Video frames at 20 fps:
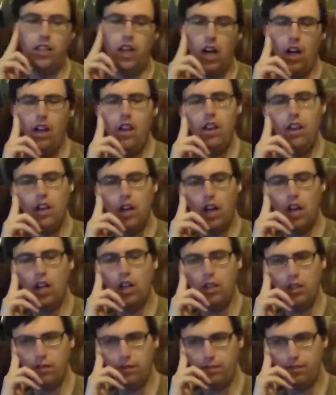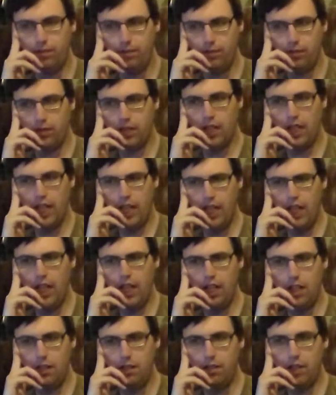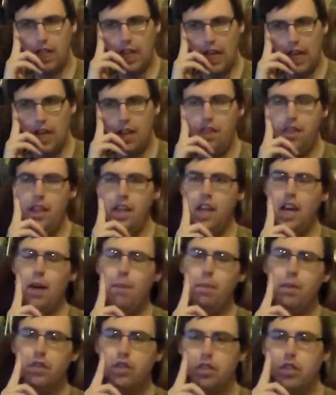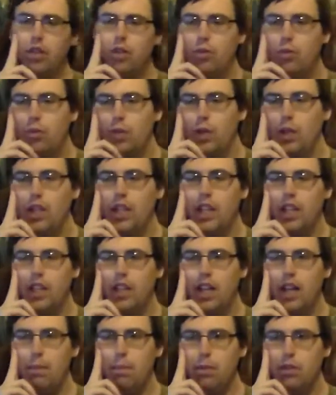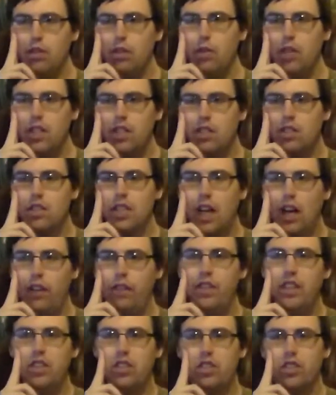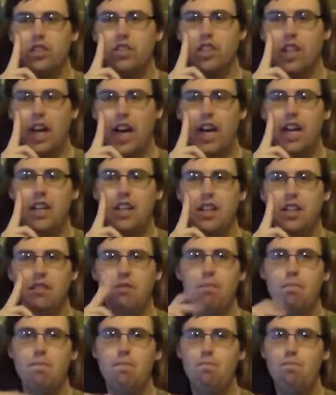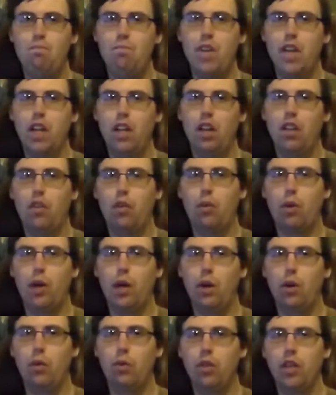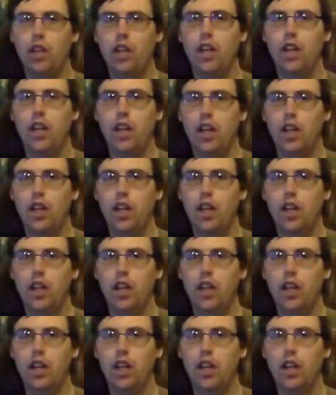all in all, the episode itself is just kind of middle of the road.